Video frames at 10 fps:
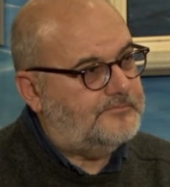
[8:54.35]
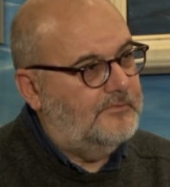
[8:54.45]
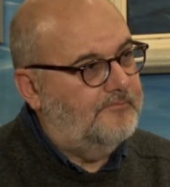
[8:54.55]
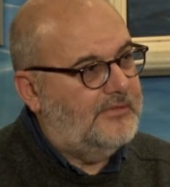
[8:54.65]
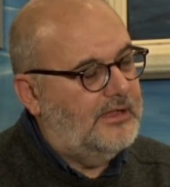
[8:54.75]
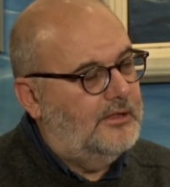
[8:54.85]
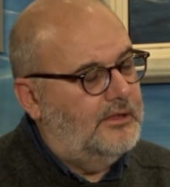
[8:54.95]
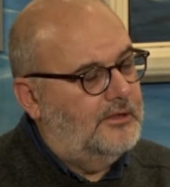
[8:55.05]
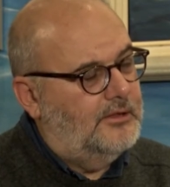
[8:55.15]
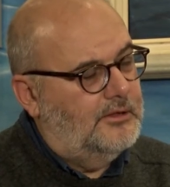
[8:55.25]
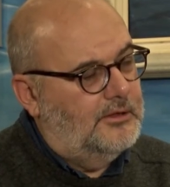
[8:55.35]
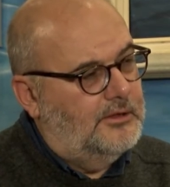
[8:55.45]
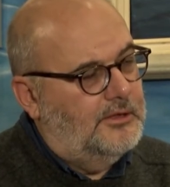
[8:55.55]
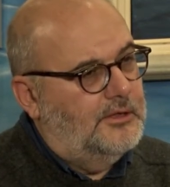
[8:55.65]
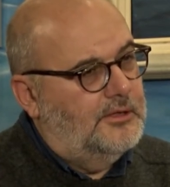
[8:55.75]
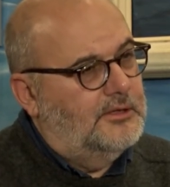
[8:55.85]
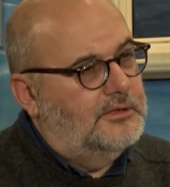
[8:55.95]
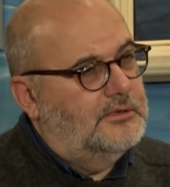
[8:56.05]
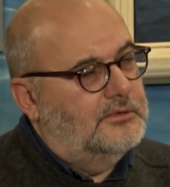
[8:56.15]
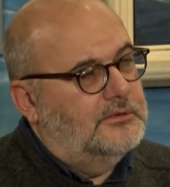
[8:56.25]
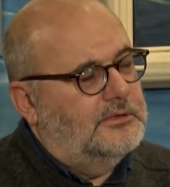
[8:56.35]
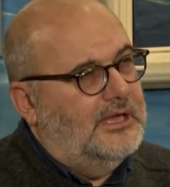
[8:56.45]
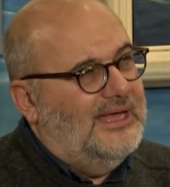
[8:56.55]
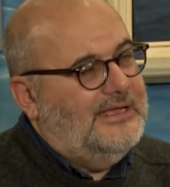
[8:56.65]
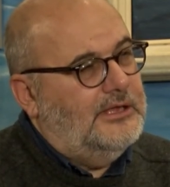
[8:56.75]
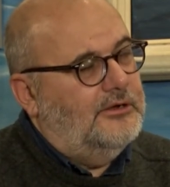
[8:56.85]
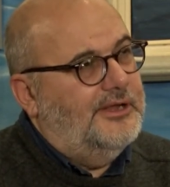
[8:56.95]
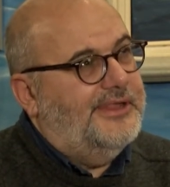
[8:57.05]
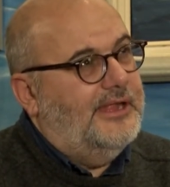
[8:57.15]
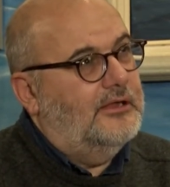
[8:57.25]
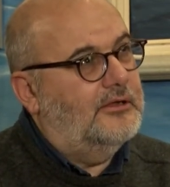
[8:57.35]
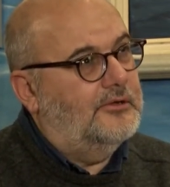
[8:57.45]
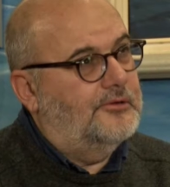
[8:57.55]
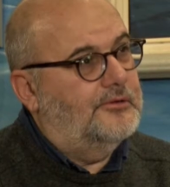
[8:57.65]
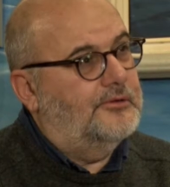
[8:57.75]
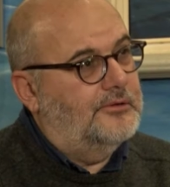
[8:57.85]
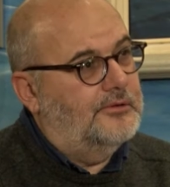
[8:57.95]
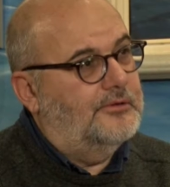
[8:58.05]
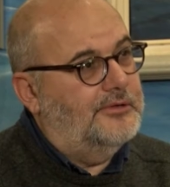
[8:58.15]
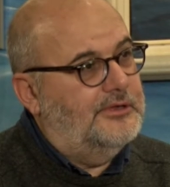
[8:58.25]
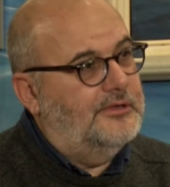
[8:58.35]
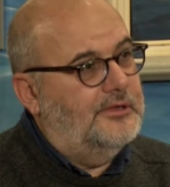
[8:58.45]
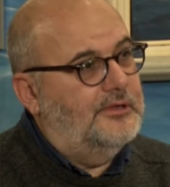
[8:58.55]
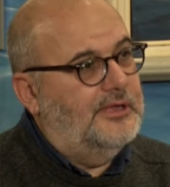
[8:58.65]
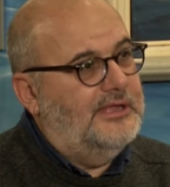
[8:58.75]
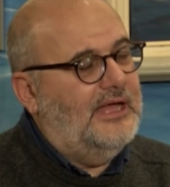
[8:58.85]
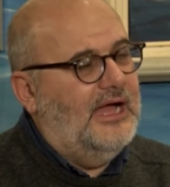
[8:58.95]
to grow the boat goes up for everybody?